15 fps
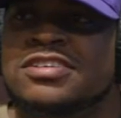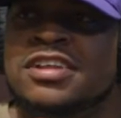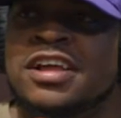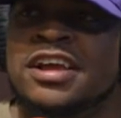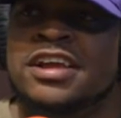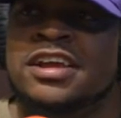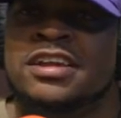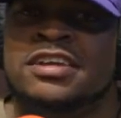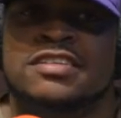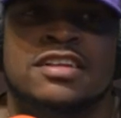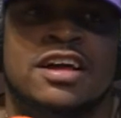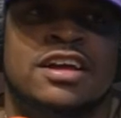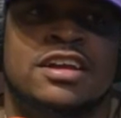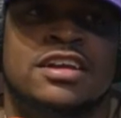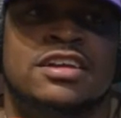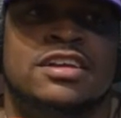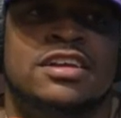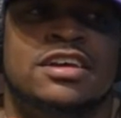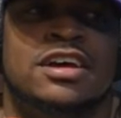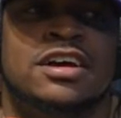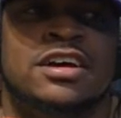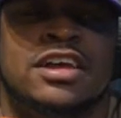And he's not
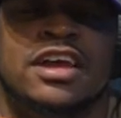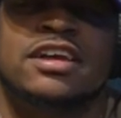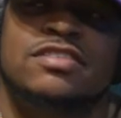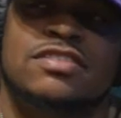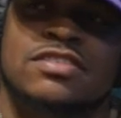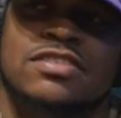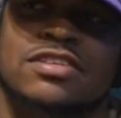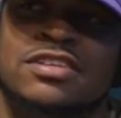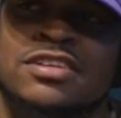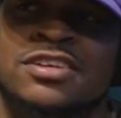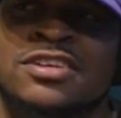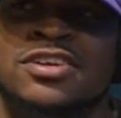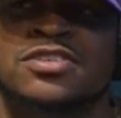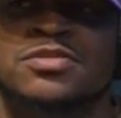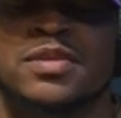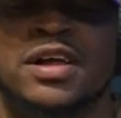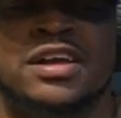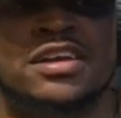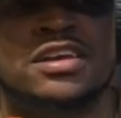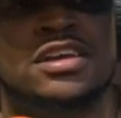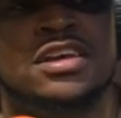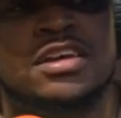a gangster. You know,
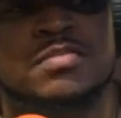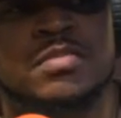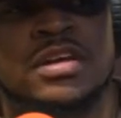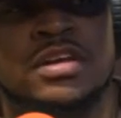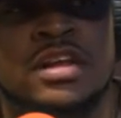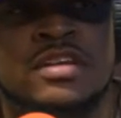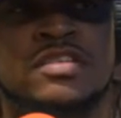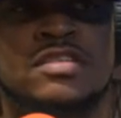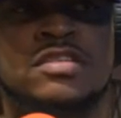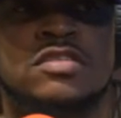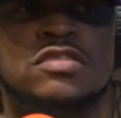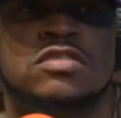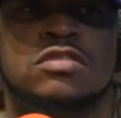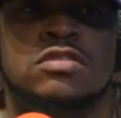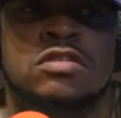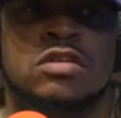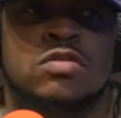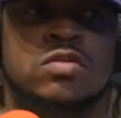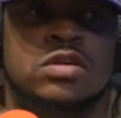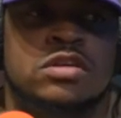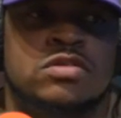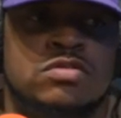like. But that's just,
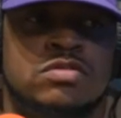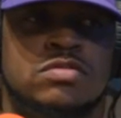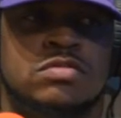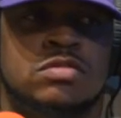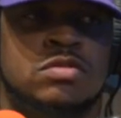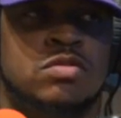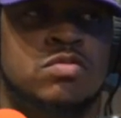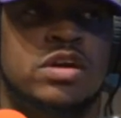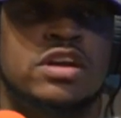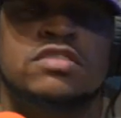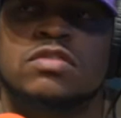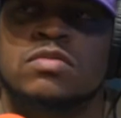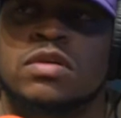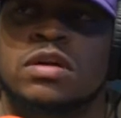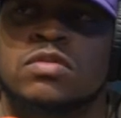what he was, raised around.